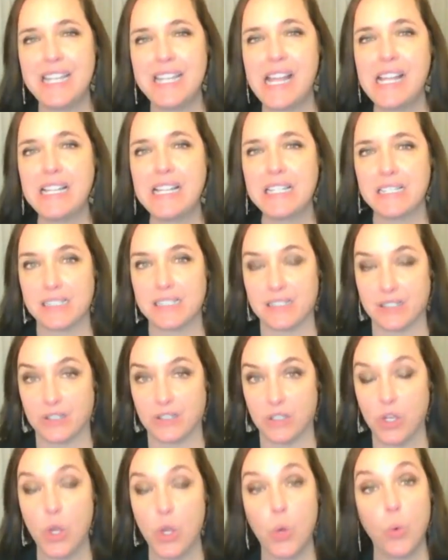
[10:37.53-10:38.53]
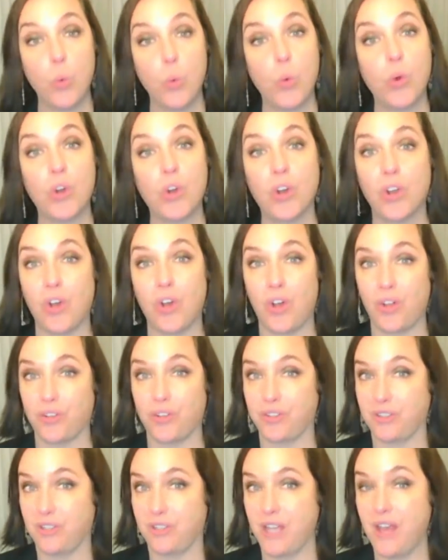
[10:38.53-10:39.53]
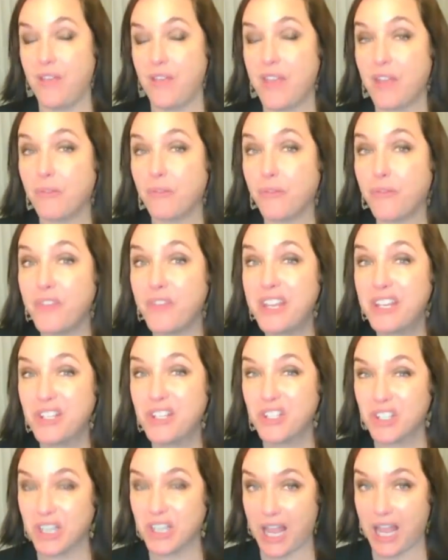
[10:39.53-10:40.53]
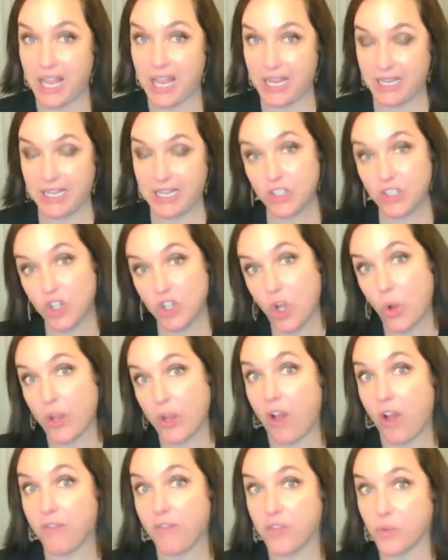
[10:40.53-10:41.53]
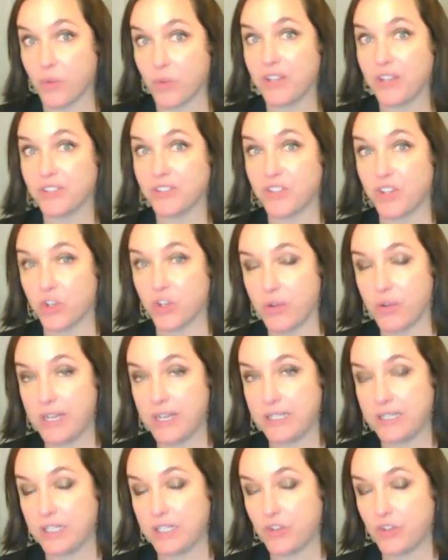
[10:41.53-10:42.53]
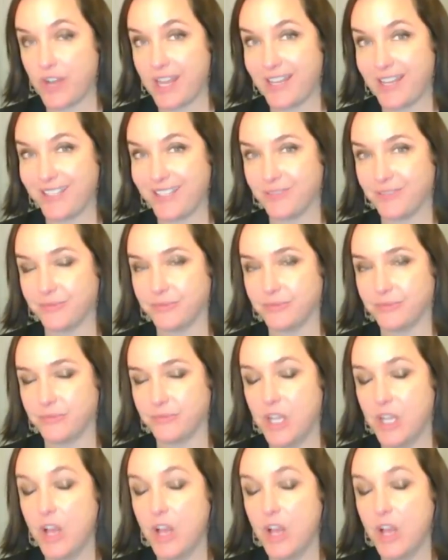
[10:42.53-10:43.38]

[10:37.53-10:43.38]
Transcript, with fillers: dense world that feels like it's going off the rails on a crazy train.